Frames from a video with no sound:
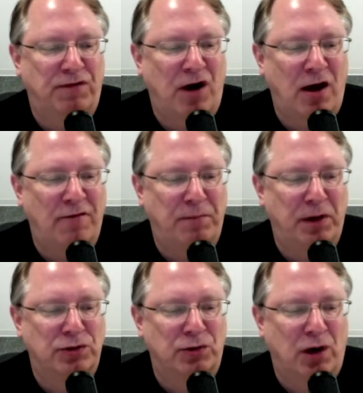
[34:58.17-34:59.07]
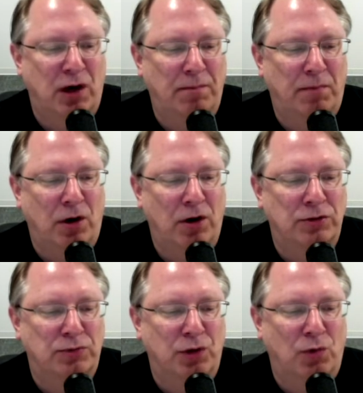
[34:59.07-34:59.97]
five pixel wide bars
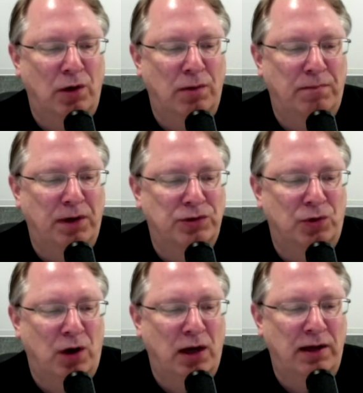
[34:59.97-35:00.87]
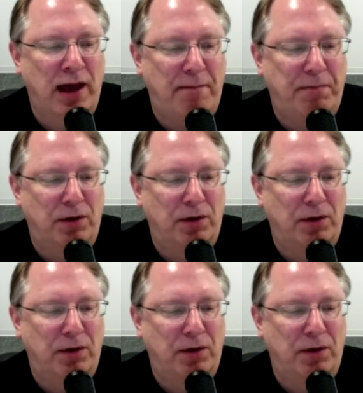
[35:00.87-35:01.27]
with a one pixel wide gap.